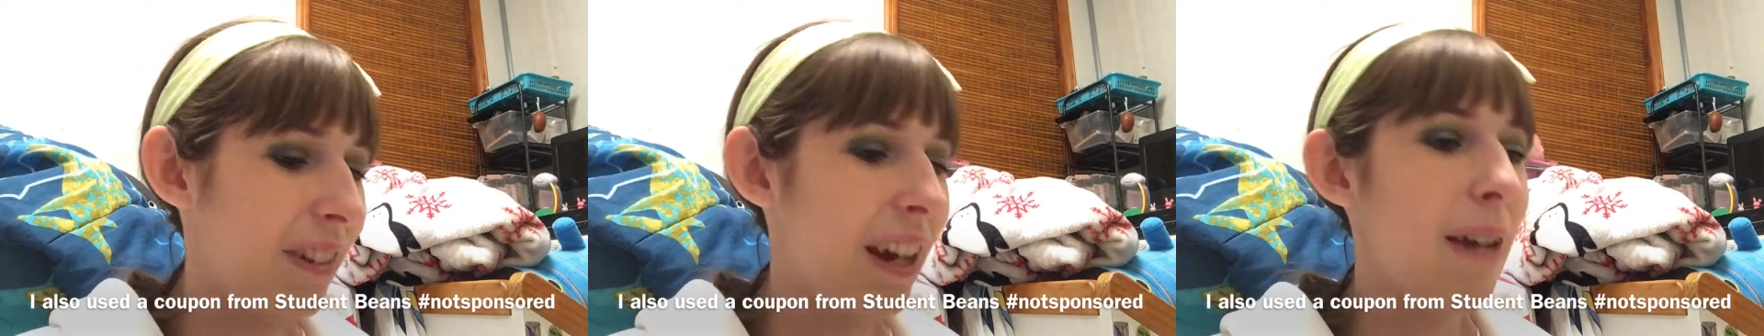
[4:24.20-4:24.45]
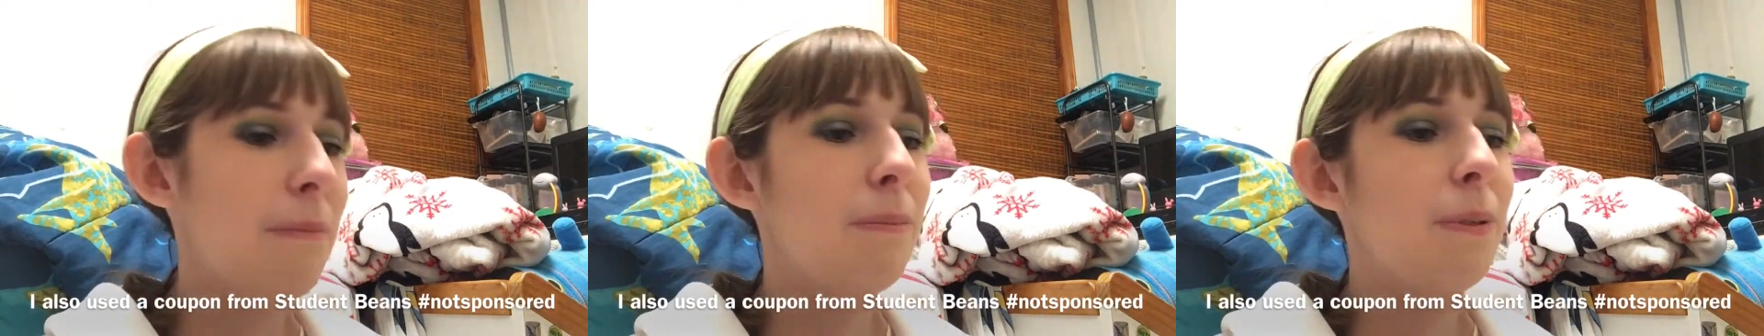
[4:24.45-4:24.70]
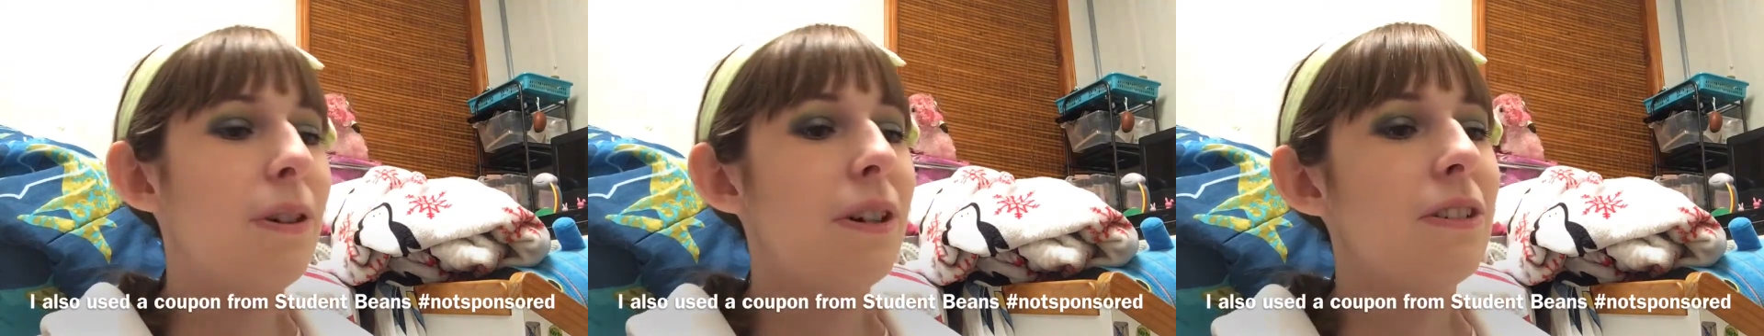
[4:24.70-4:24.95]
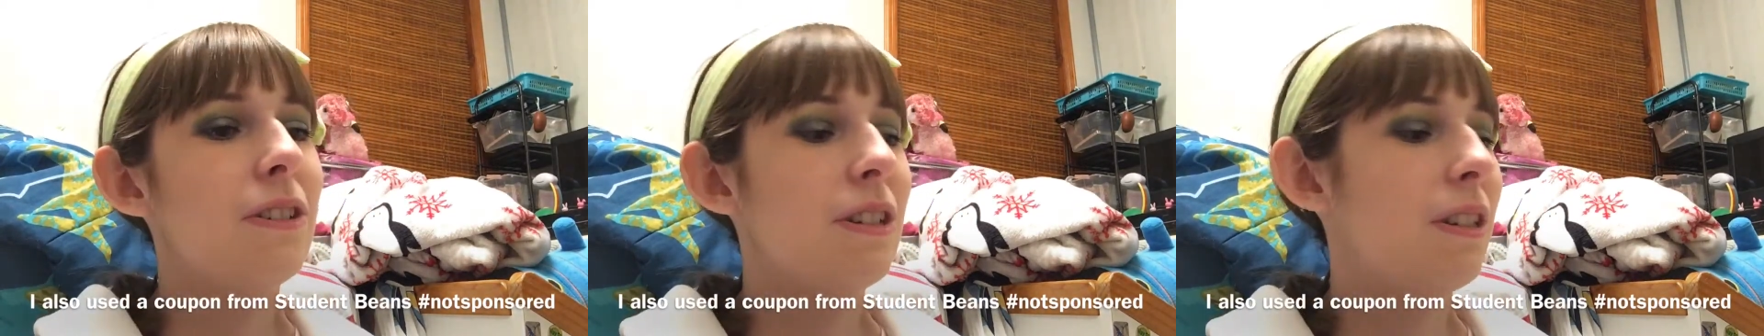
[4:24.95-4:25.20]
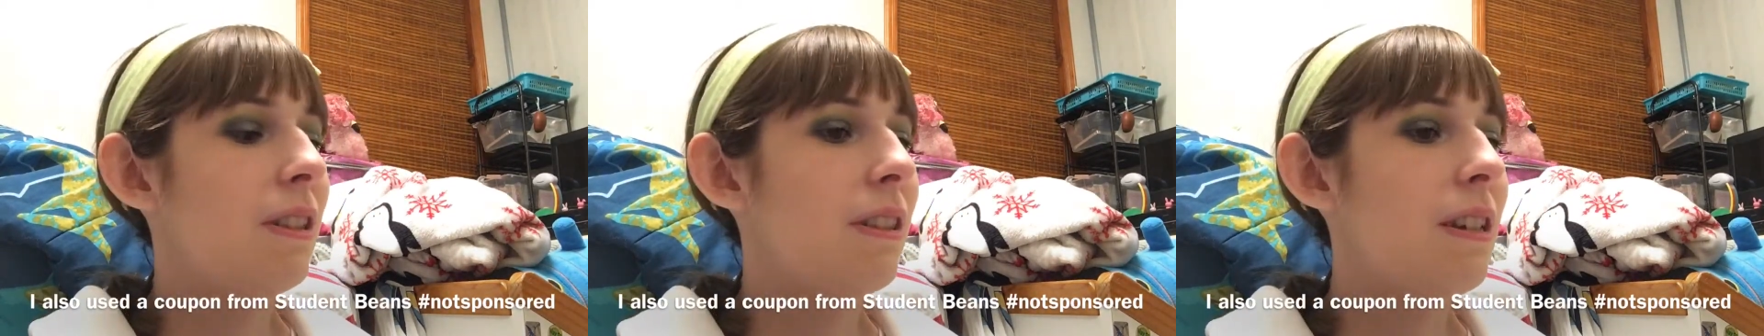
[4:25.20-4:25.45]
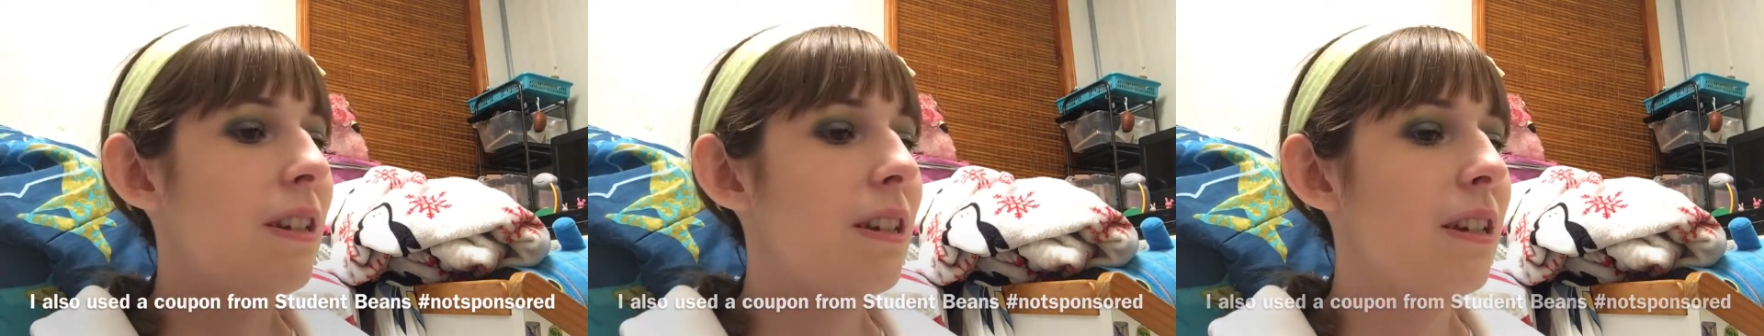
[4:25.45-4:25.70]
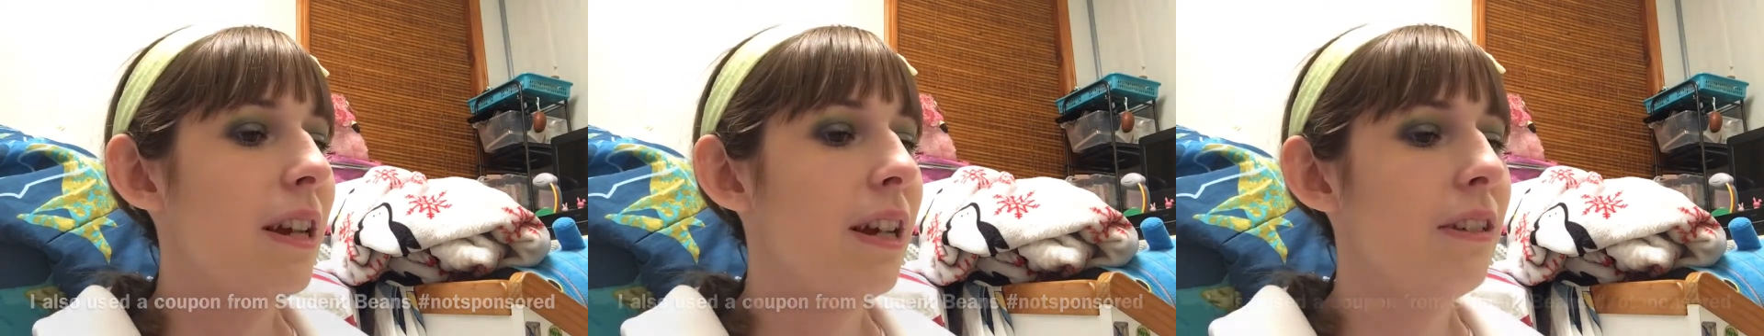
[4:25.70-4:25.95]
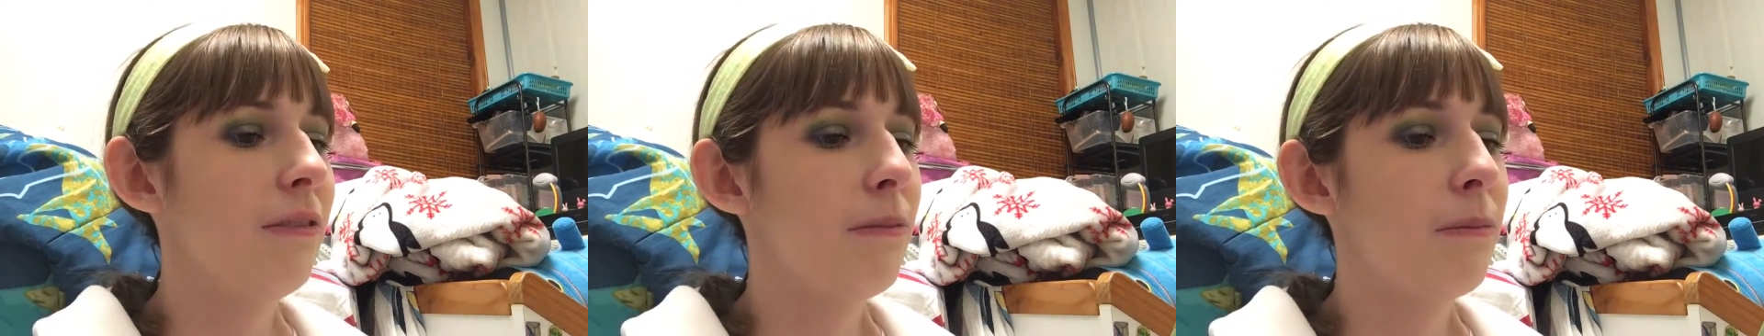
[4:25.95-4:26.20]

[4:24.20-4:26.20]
I bought the e.l.f.